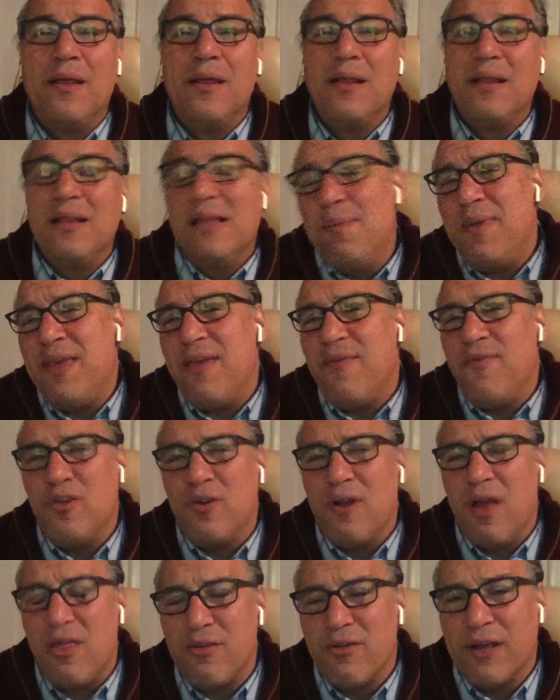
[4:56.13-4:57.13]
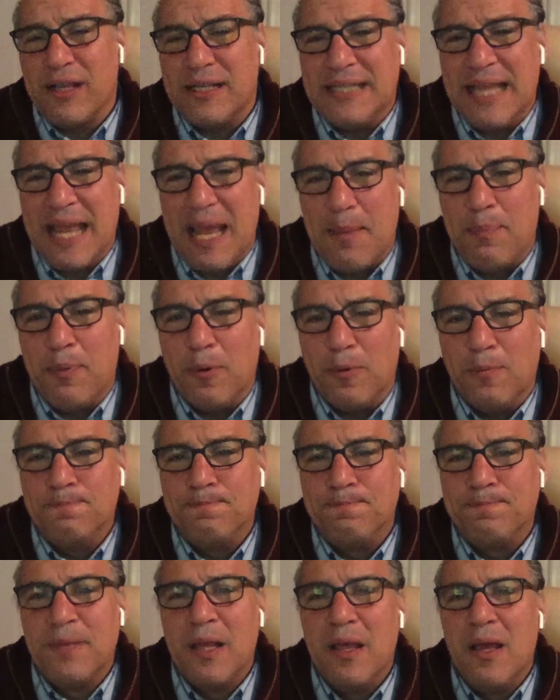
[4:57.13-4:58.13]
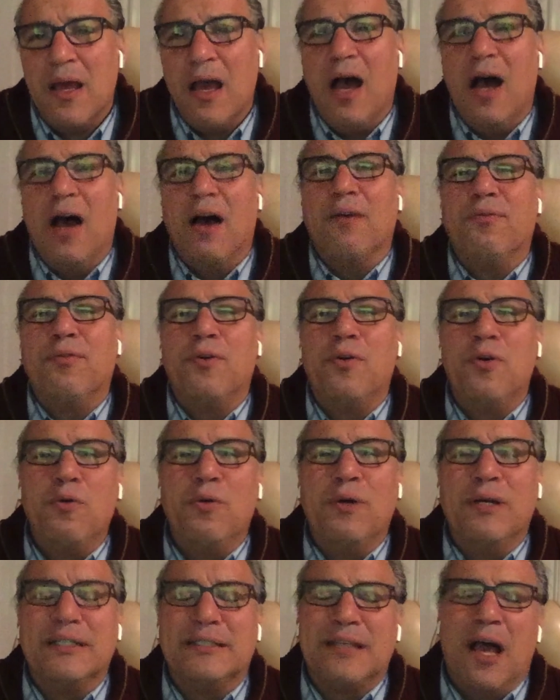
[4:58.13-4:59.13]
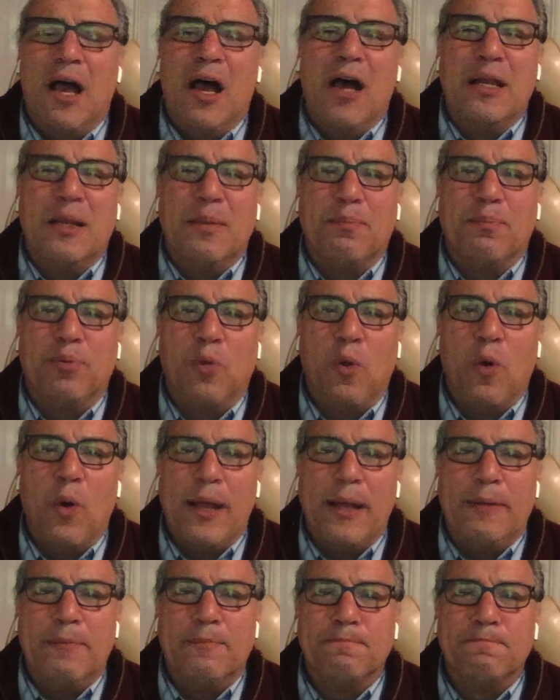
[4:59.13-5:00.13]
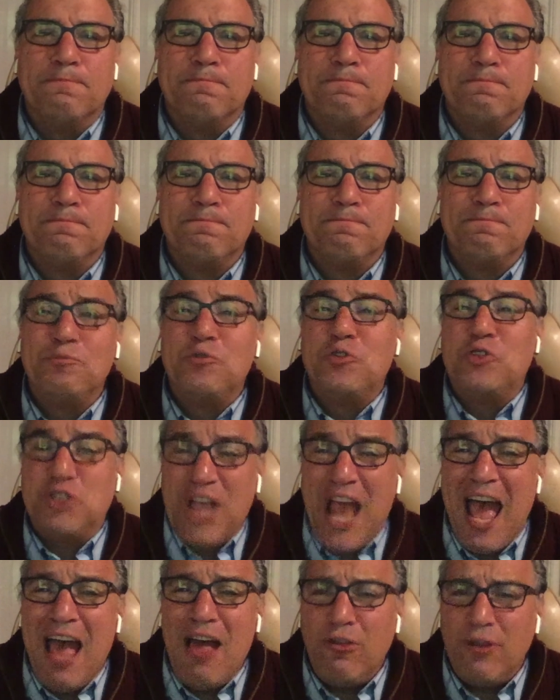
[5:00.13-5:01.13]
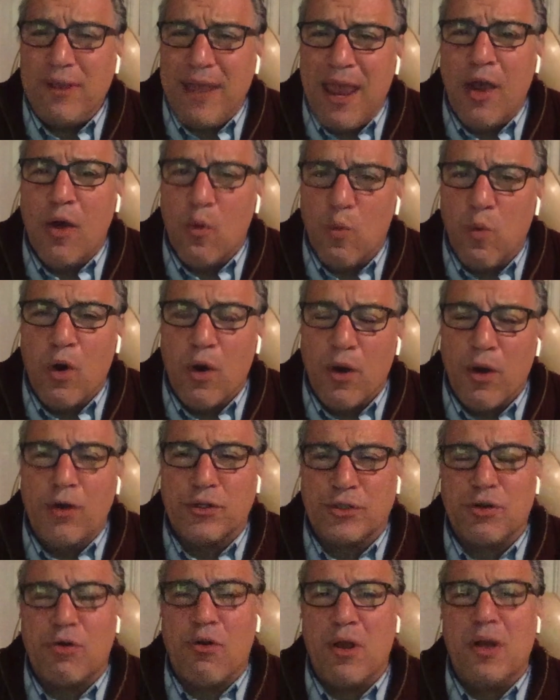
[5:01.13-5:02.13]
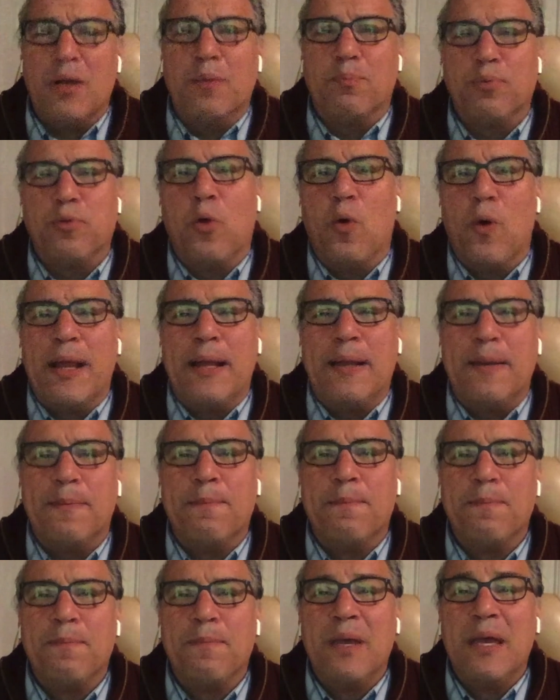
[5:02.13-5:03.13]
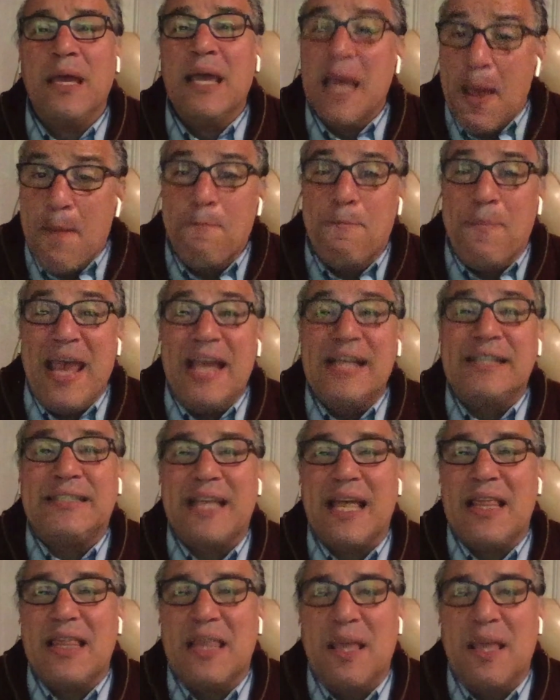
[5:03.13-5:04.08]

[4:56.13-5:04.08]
Let me give you another example of who is unemployed. Childcare workers are unemployed. Based on the